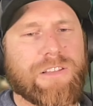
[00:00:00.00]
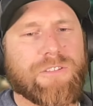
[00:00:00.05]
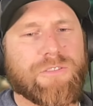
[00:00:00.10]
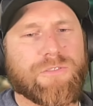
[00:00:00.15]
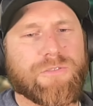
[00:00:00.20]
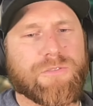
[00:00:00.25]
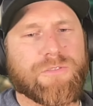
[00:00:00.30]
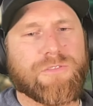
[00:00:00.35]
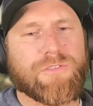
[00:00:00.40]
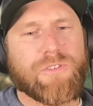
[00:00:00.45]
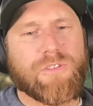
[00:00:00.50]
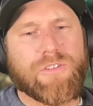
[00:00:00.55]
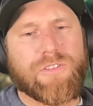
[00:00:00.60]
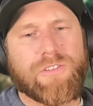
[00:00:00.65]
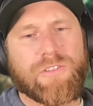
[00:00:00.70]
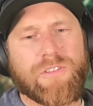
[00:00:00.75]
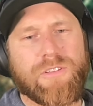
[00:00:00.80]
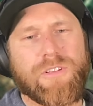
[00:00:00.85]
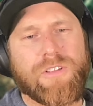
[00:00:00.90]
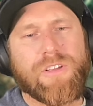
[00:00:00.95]
those
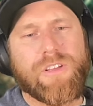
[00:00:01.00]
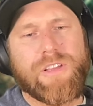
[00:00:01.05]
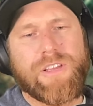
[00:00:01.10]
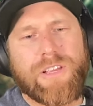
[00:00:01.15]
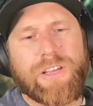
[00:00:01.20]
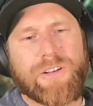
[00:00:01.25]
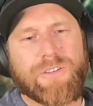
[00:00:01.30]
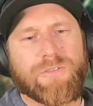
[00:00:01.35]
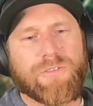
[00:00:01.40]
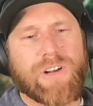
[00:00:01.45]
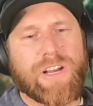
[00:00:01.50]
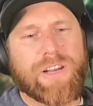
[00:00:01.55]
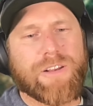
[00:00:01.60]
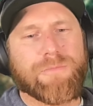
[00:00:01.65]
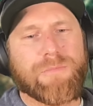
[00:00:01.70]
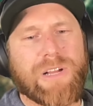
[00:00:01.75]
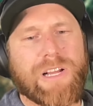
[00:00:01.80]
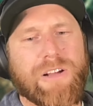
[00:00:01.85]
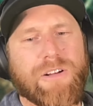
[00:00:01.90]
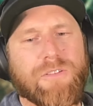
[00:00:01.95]
results and write
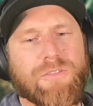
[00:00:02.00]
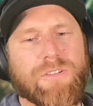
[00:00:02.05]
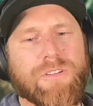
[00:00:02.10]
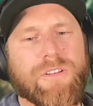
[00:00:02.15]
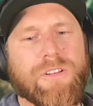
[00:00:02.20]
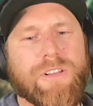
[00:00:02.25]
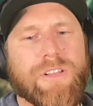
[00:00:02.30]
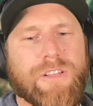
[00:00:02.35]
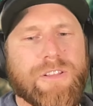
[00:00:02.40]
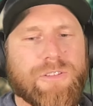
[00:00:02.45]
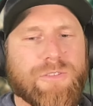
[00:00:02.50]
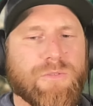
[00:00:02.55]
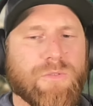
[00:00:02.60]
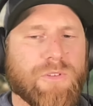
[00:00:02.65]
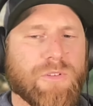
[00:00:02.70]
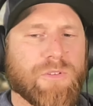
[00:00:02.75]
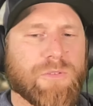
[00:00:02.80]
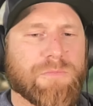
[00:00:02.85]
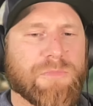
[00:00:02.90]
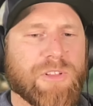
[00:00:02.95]
them out.
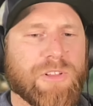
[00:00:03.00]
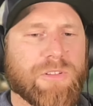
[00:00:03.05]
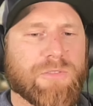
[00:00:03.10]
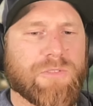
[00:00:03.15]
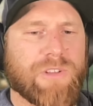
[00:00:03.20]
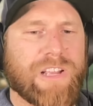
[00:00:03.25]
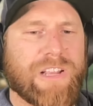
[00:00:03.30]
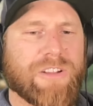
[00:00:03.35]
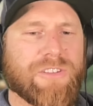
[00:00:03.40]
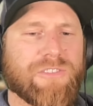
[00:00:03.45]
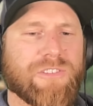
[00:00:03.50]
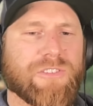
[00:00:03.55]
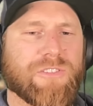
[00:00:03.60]
21 million records. It